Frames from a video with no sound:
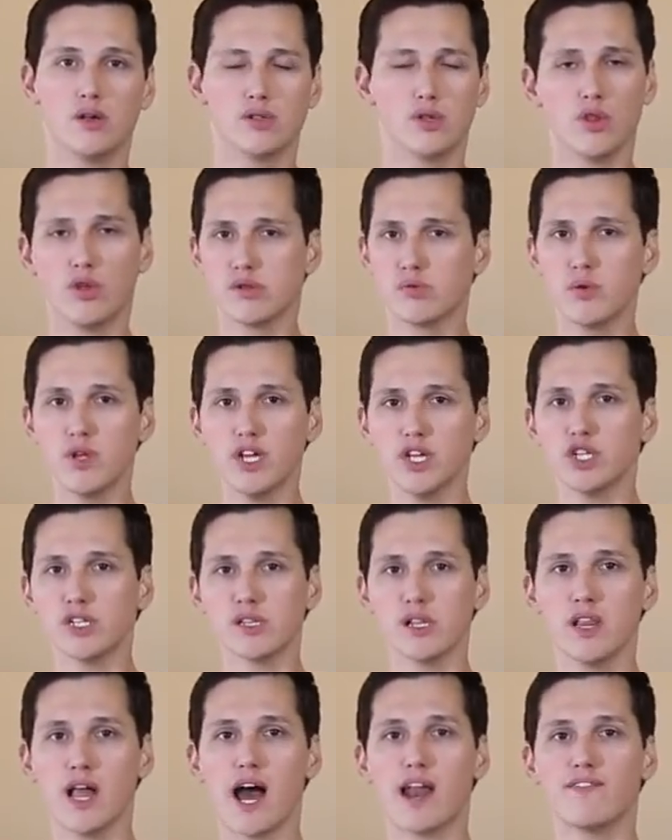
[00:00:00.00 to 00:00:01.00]
So there's really
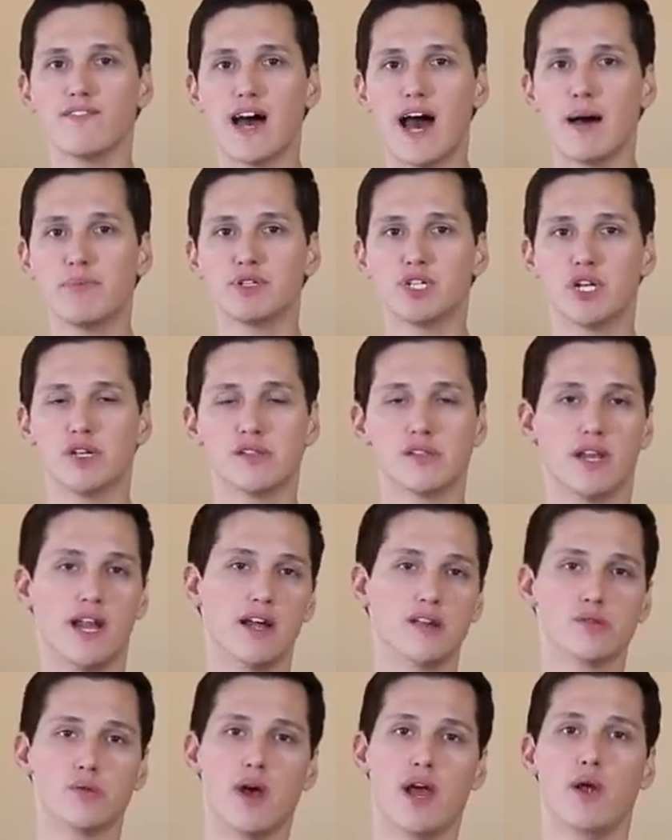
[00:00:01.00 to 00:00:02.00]
just a lot of options, and
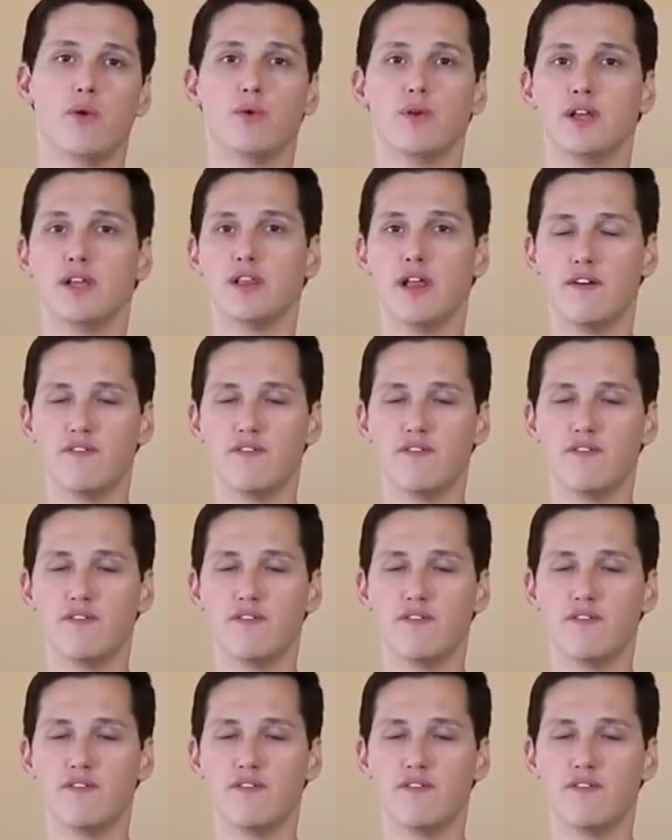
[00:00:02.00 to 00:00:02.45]
that's why I really